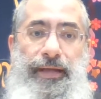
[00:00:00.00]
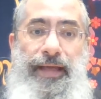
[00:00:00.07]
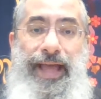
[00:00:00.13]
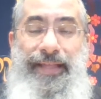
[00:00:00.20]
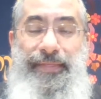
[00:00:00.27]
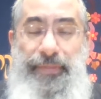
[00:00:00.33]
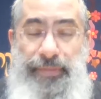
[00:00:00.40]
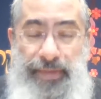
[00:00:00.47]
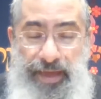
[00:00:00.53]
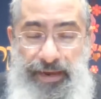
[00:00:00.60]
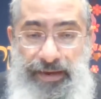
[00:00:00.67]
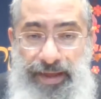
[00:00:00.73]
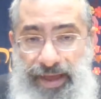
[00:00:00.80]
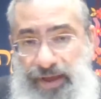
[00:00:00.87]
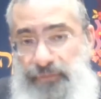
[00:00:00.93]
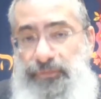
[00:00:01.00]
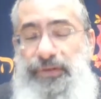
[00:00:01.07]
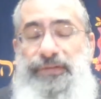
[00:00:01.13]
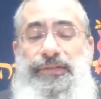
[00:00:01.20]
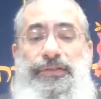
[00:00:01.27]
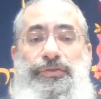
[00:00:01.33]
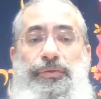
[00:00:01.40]
And then
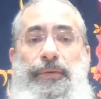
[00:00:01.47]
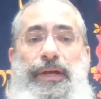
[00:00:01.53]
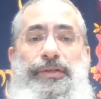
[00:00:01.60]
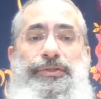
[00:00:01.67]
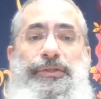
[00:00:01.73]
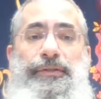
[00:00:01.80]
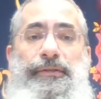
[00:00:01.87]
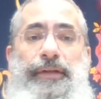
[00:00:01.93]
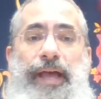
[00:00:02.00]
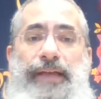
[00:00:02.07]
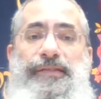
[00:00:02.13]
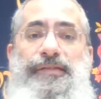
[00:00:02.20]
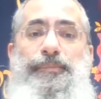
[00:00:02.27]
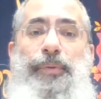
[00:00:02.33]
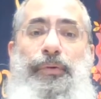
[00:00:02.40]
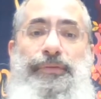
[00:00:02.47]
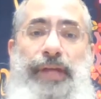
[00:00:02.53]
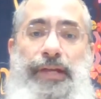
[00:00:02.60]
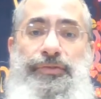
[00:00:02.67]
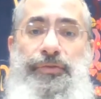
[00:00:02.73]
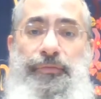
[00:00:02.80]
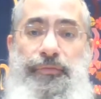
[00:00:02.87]
every situation has the
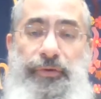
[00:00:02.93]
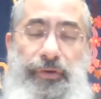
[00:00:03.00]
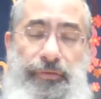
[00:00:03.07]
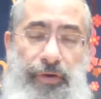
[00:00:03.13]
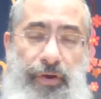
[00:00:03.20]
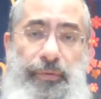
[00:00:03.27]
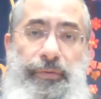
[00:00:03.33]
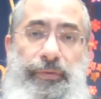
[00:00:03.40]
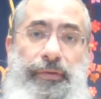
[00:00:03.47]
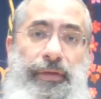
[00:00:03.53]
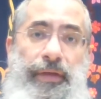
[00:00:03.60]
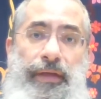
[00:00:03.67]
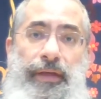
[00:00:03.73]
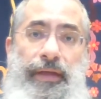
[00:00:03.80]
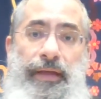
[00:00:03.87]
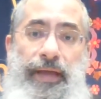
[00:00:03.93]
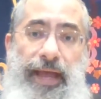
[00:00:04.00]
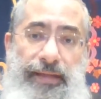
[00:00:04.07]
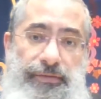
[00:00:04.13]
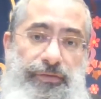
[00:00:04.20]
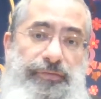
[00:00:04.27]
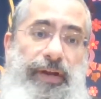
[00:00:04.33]
potential for growth
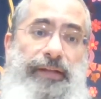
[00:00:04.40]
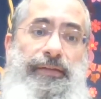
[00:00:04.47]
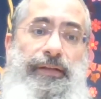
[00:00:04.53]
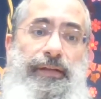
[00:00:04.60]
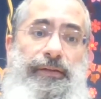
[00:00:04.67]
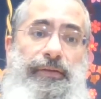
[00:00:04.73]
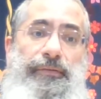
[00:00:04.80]
and strengthening the